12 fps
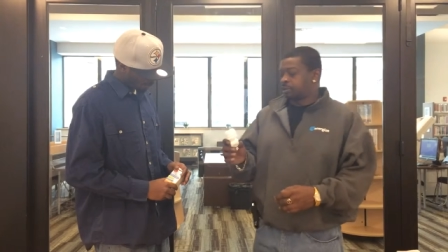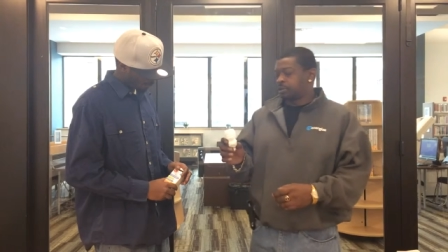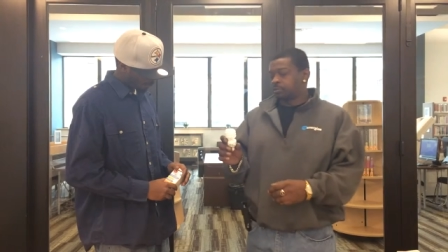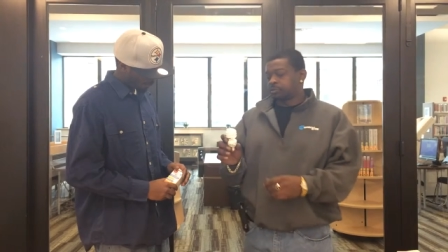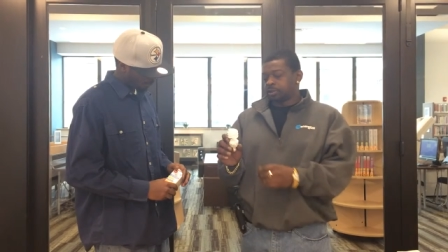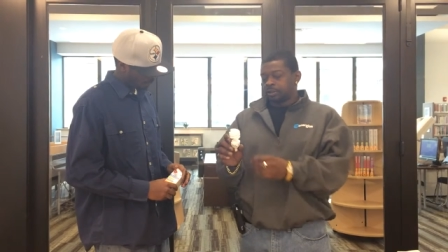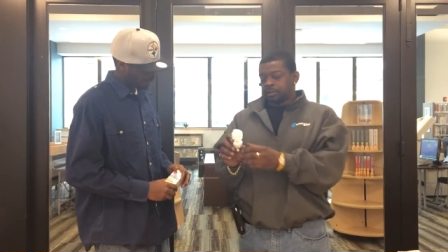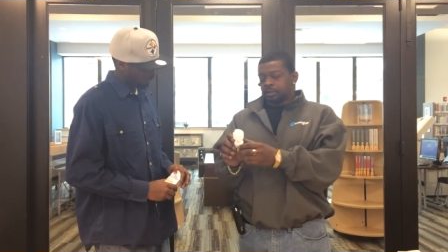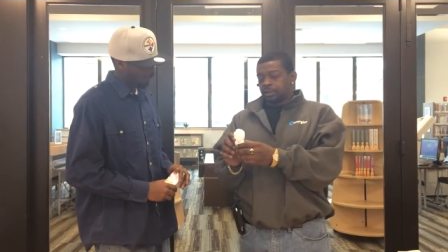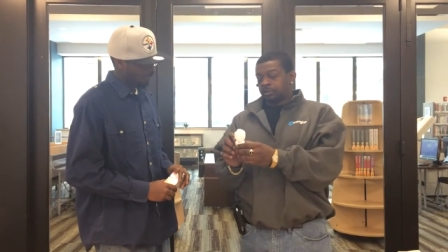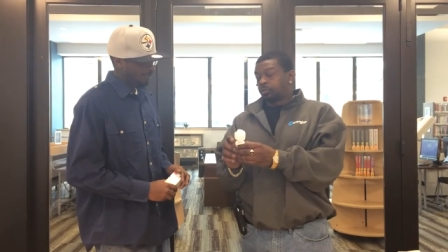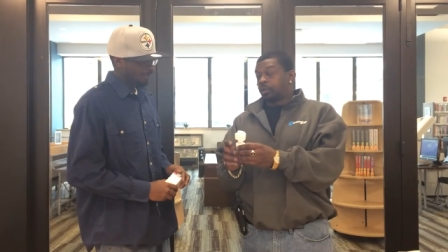bulbs.
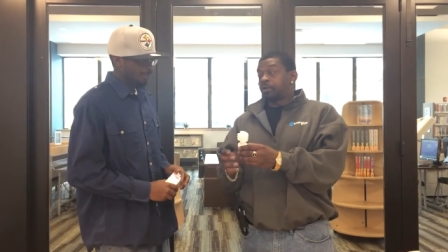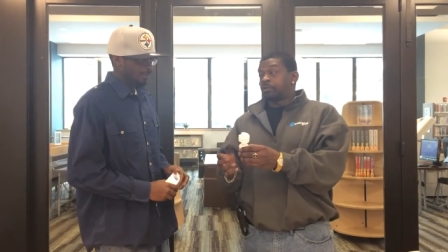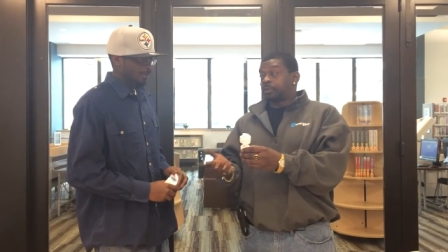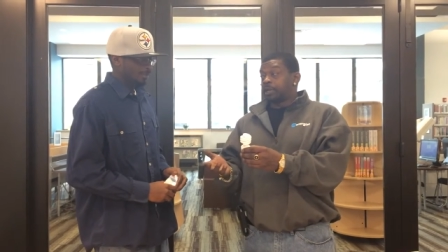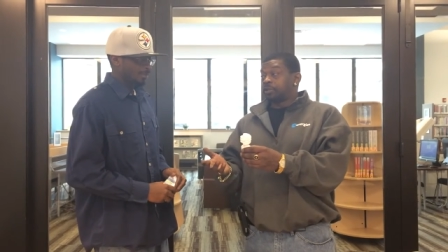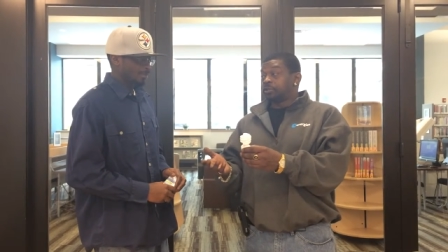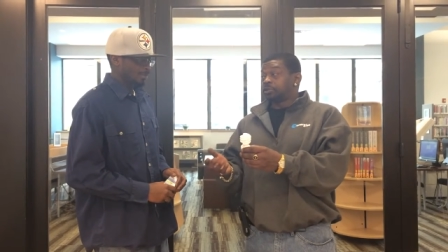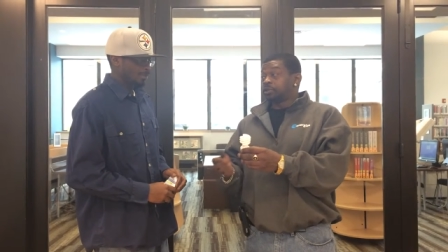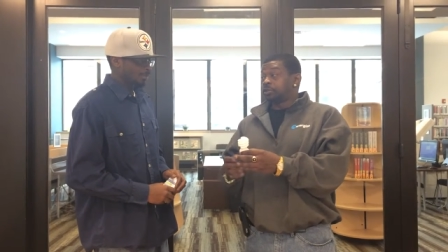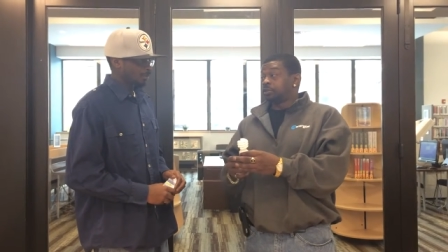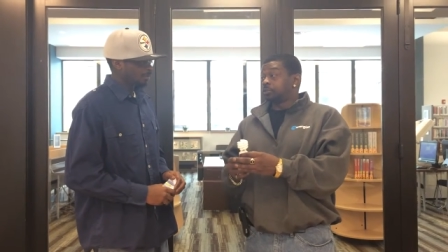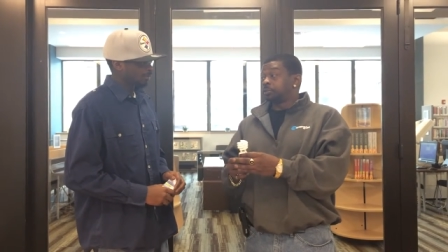It's what everybody used
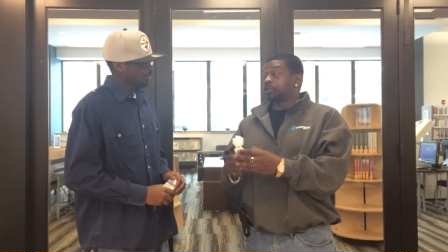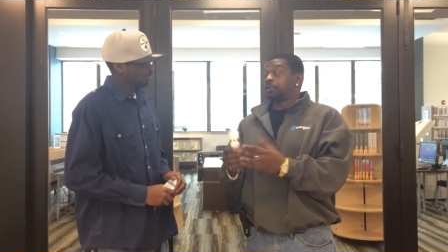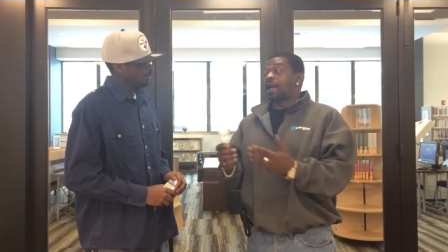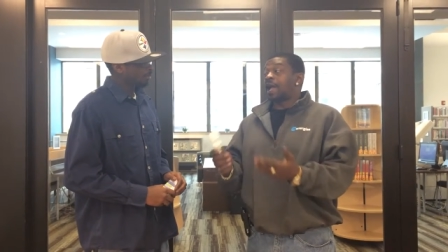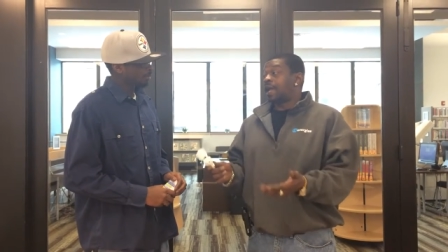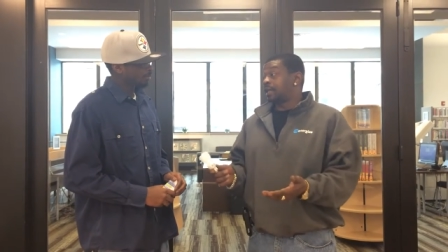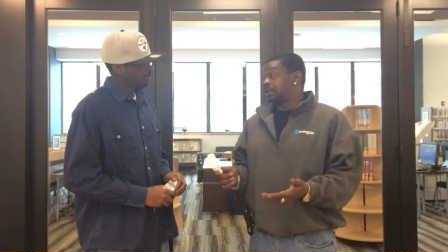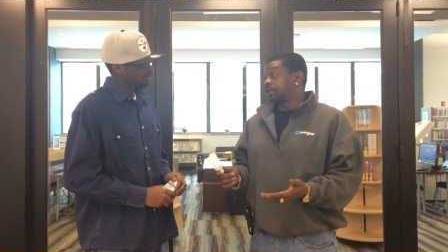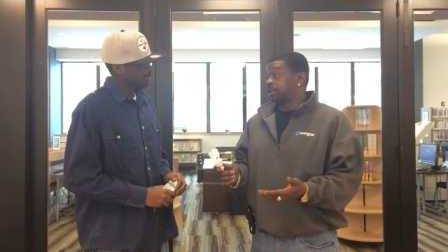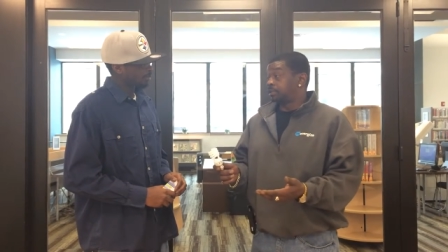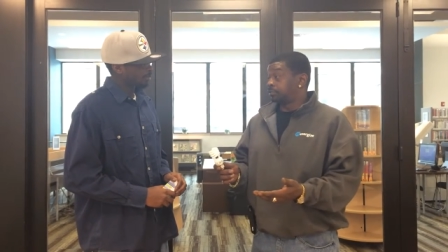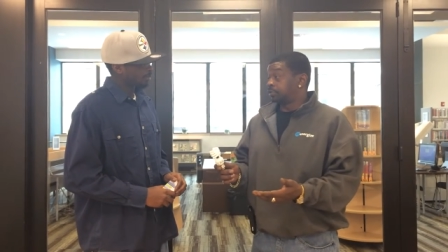to use, but they're
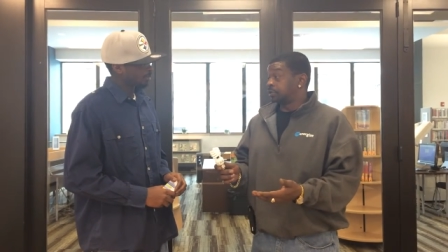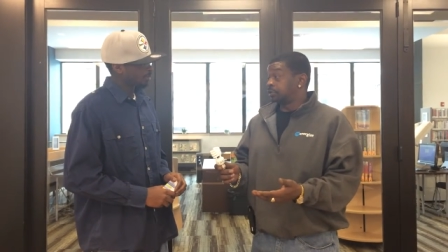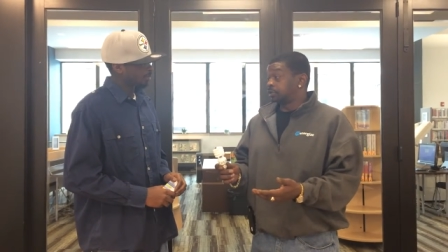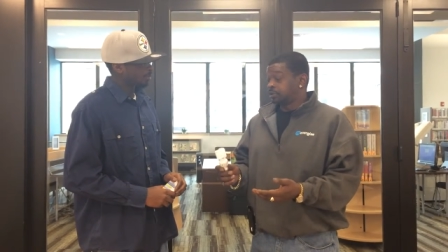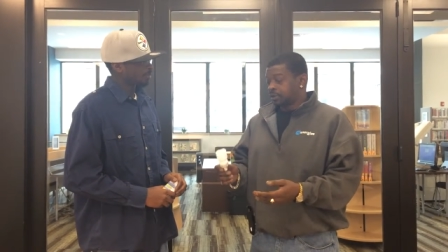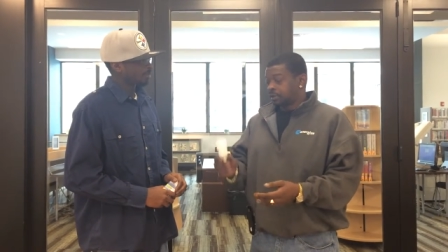highly inefficient.